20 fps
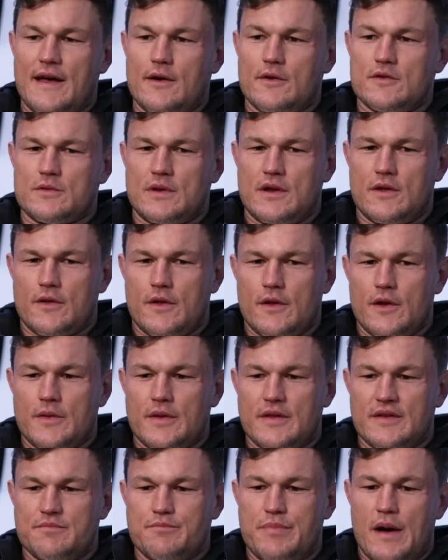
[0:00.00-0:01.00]
and that was when a lot
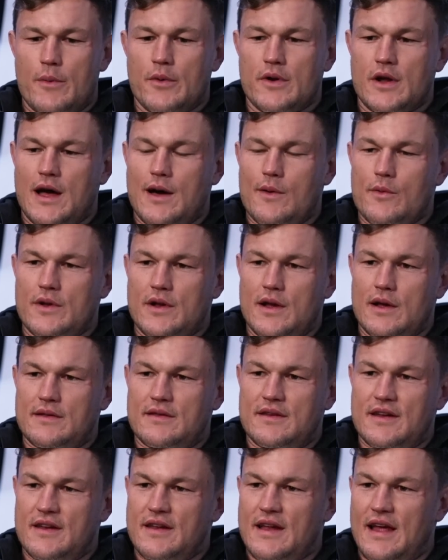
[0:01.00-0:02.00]
of things bubbled up when
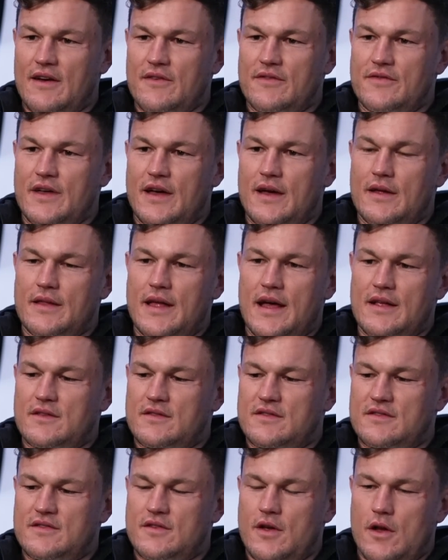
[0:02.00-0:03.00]
I didn't have
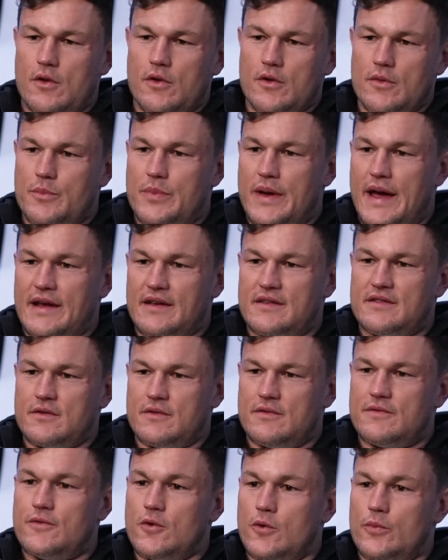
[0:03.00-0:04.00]
that solid
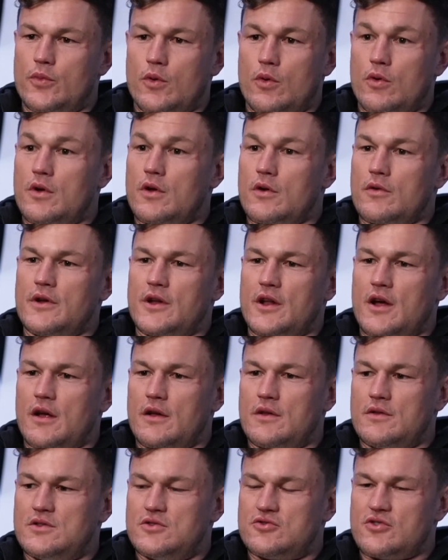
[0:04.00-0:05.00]
base of football,
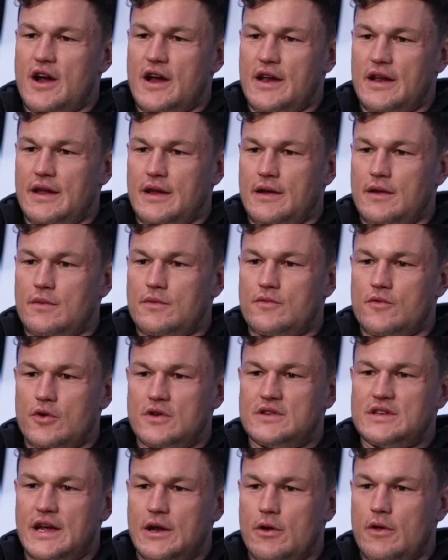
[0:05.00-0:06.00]
training,
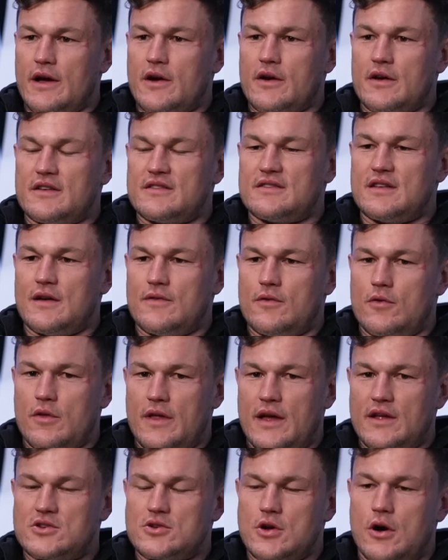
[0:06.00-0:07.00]
routine, all that kind of stuff.
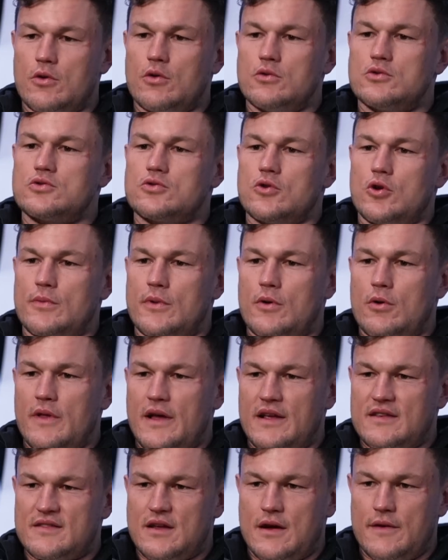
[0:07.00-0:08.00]
All that childhood trauma,
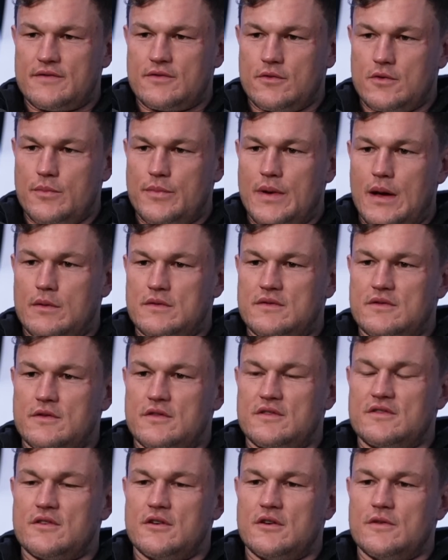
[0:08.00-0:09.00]
all that stuff sort of bubbled
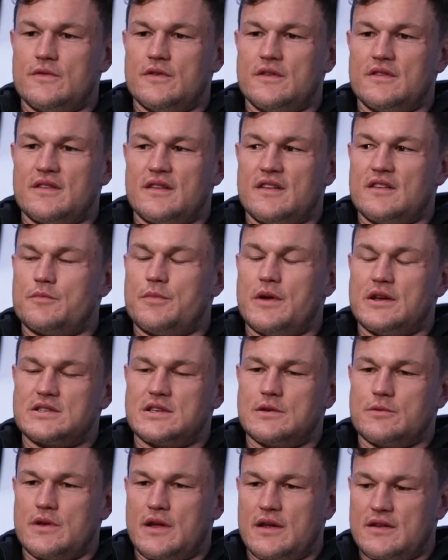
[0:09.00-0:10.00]
to the surface, and
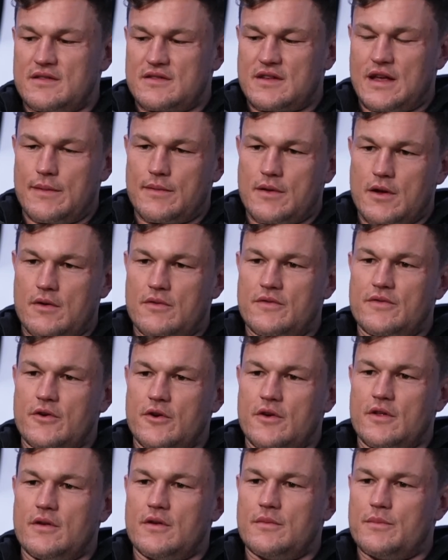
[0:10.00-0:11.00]
especially when I just kept going
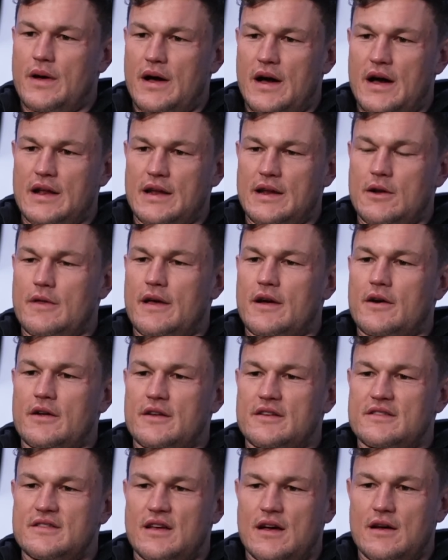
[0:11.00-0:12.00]
further and partying, all that
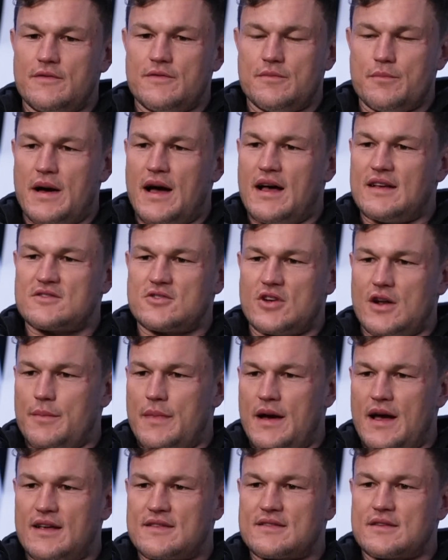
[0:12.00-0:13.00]
kind of stuff, trying
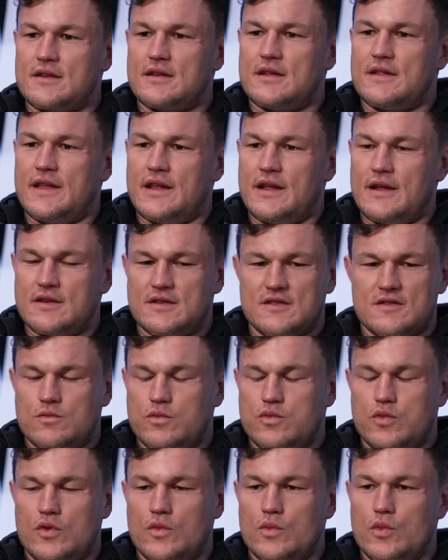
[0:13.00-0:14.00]
to mask it, and then it
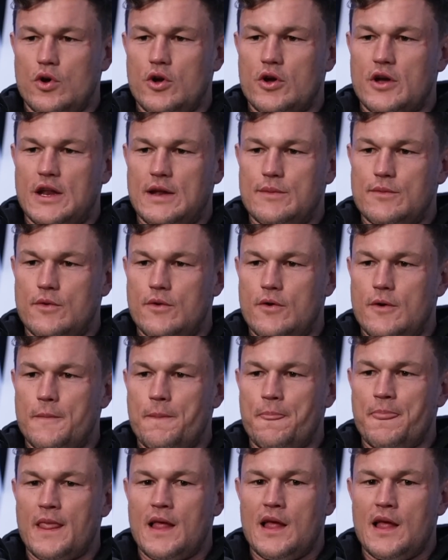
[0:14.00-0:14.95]
just wouldn't work anymore.